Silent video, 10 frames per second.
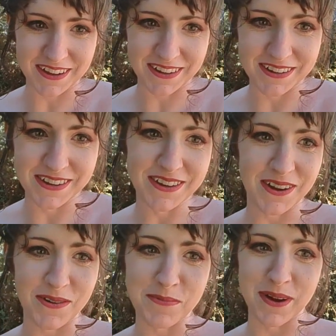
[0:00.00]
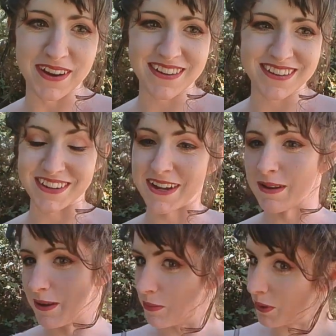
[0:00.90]
No, I
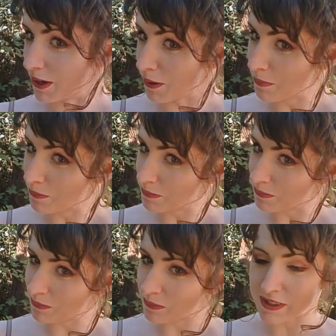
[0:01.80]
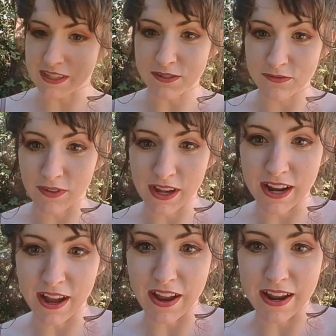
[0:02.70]
put it up because it's fucking
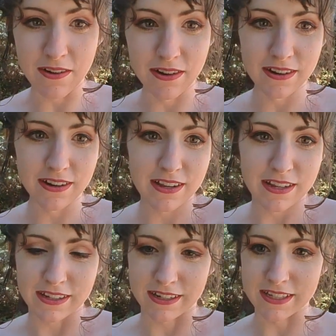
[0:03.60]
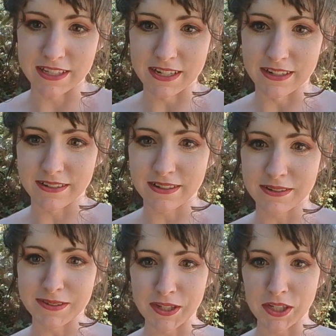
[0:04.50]
hot out. That's gonna
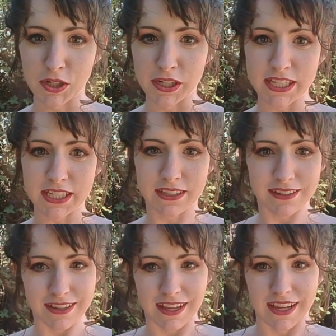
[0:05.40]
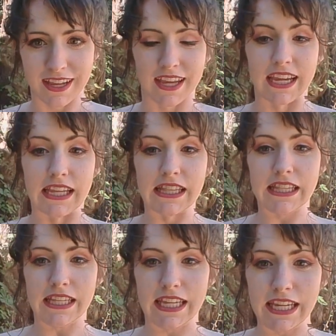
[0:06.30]
increase
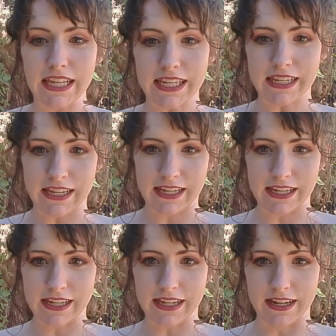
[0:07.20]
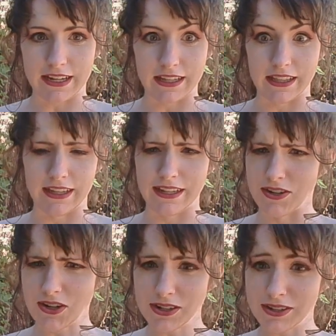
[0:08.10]
in heat
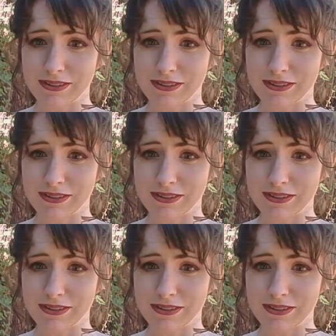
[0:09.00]
later